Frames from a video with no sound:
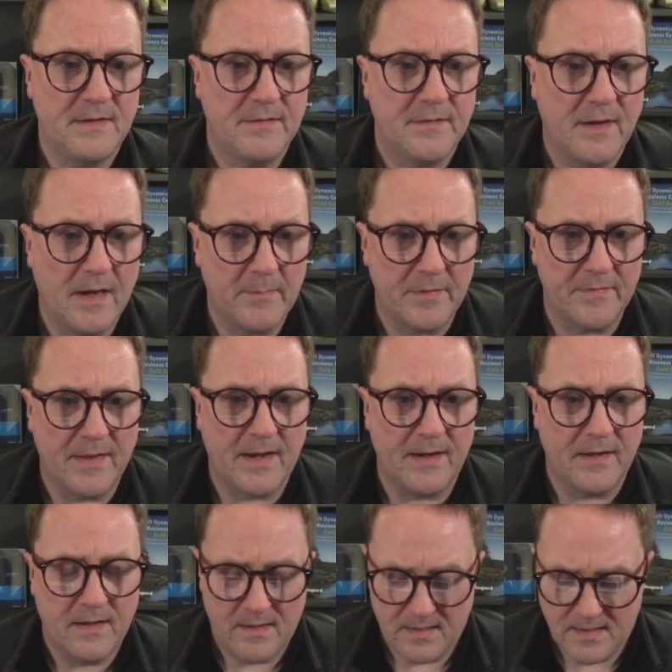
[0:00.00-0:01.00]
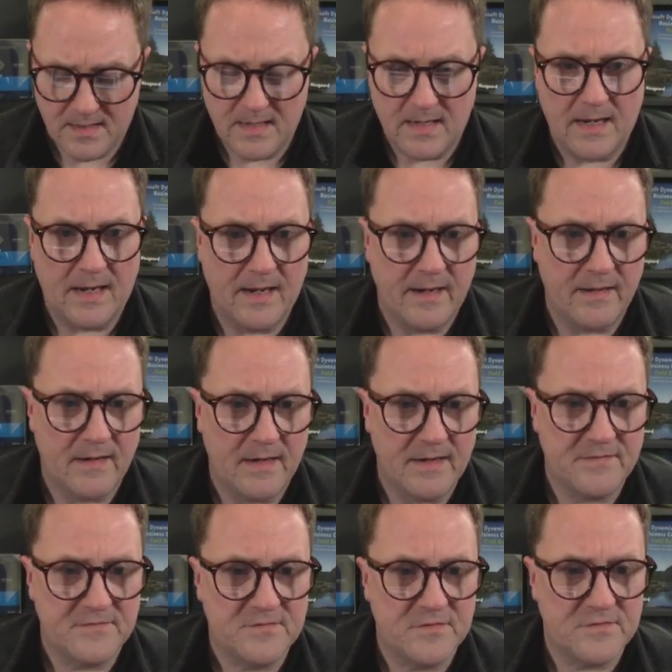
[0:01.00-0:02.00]
How about that? And
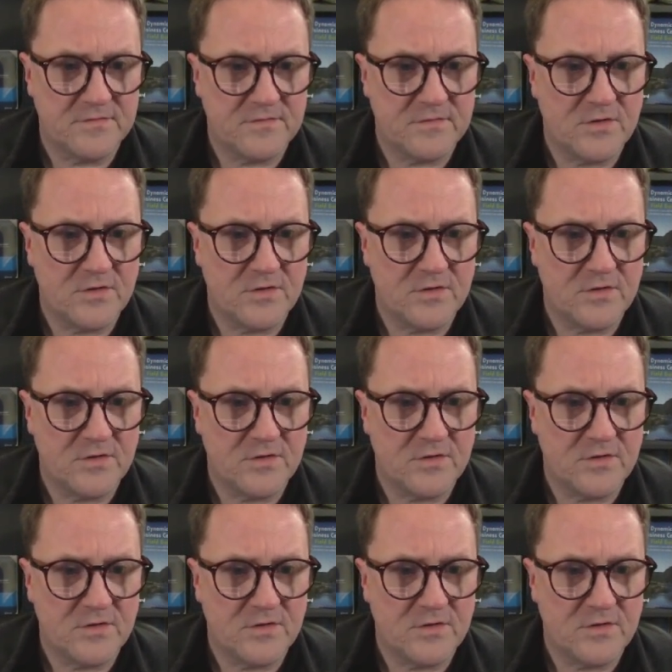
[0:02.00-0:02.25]
let's just